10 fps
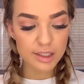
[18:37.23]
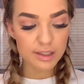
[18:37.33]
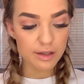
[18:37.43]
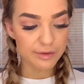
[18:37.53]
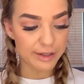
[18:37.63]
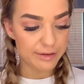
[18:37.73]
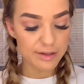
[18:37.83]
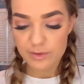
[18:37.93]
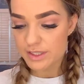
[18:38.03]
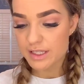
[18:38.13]
Okay, can
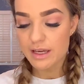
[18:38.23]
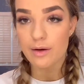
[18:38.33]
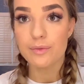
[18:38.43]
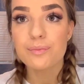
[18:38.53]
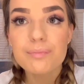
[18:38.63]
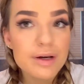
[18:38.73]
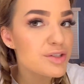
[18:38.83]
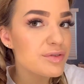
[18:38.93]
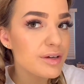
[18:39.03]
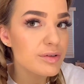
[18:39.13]
we see how much of
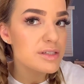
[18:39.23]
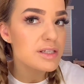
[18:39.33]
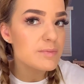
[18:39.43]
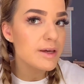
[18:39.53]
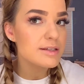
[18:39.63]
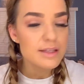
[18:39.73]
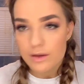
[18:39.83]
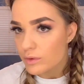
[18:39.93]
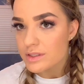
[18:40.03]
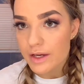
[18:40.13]
a difference this makes? Like
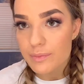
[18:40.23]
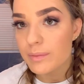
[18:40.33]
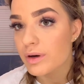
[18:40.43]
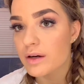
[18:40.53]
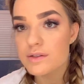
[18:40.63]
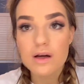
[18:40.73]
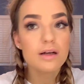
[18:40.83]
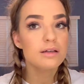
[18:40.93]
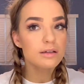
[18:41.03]
once I have my brows on,